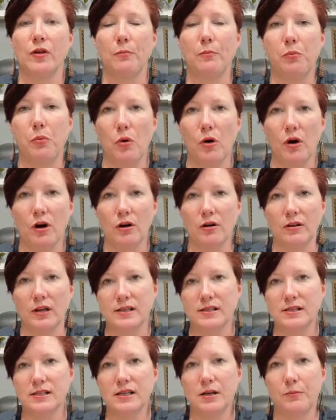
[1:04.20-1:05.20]
the
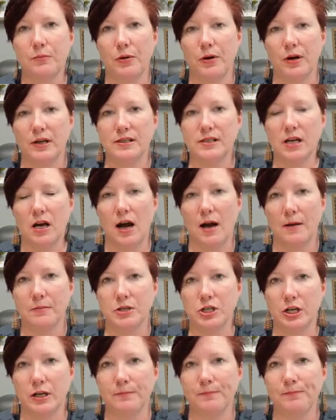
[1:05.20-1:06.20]
borderless print
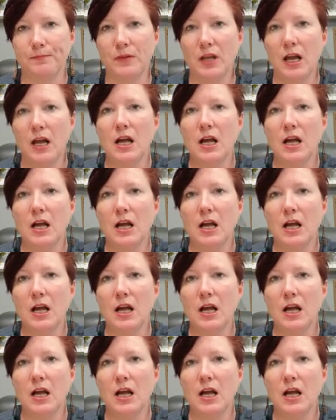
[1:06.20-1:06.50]
option.